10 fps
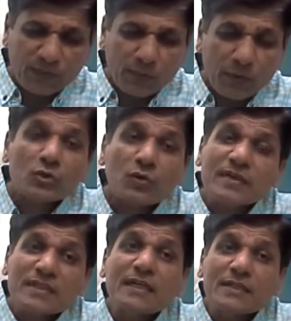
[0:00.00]
Because sovereign
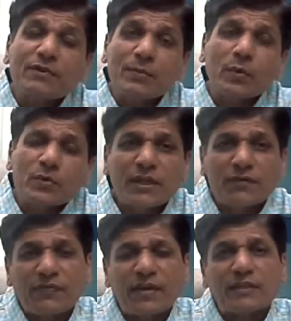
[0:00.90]
states have reposed their
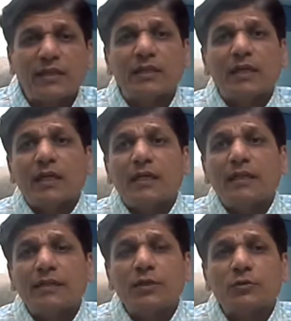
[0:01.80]
faith
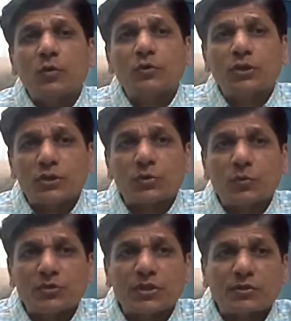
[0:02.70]
in those
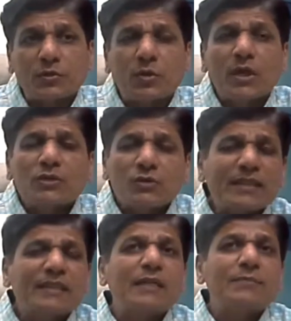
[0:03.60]
institutions. So I
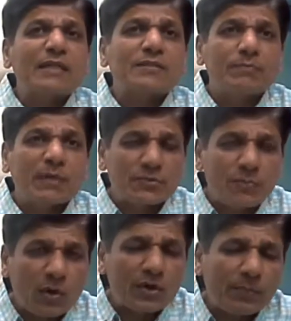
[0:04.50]
think that makes much
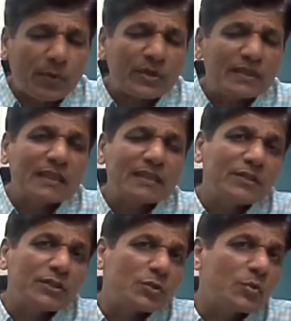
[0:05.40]
more important that the
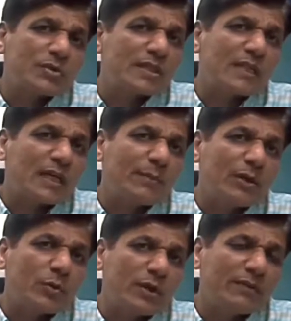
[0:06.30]
institutions are able
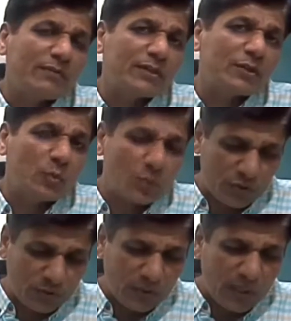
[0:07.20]
to deliver the goods.